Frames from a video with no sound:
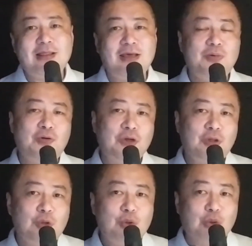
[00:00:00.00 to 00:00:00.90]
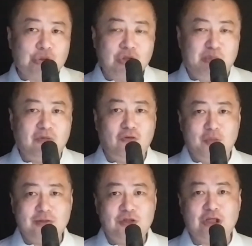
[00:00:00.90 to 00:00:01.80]
they would reduce their
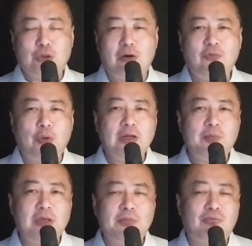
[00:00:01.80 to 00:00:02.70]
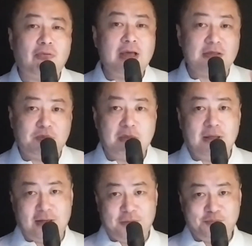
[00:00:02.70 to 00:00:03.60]
performance just to avoid being praised
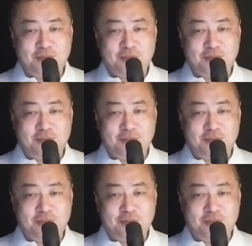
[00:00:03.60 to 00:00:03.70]
publicly.